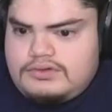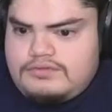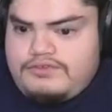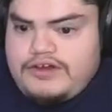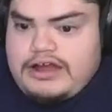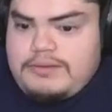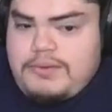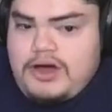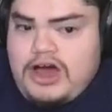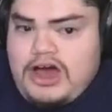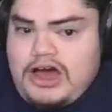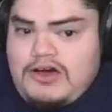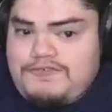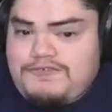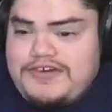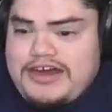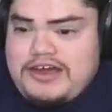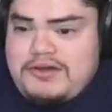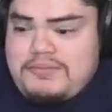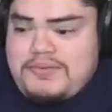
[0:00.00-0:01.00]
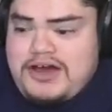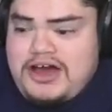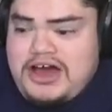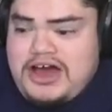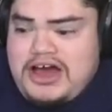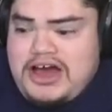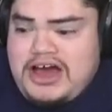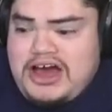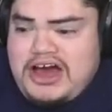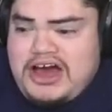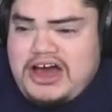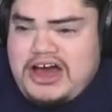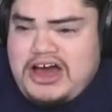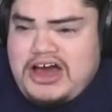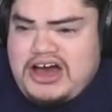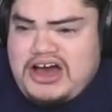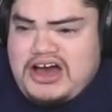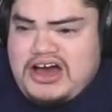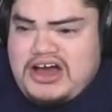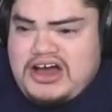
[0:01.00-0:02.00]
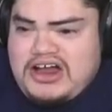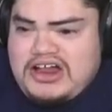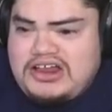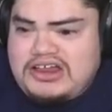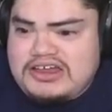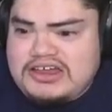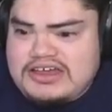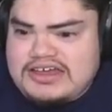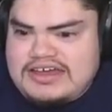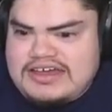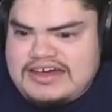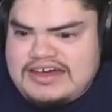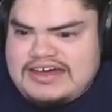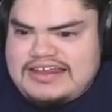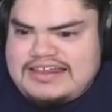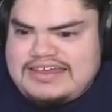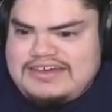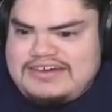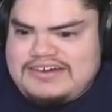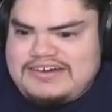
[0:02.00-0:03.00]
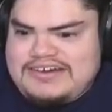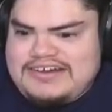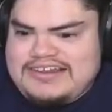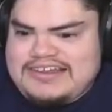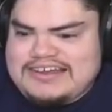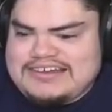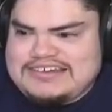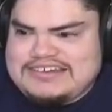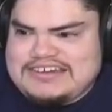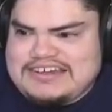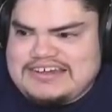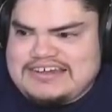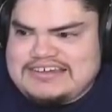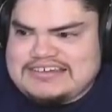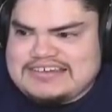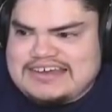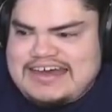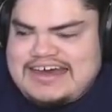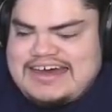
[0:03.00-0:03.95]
Fair ball! Fair ball! A little early cheese.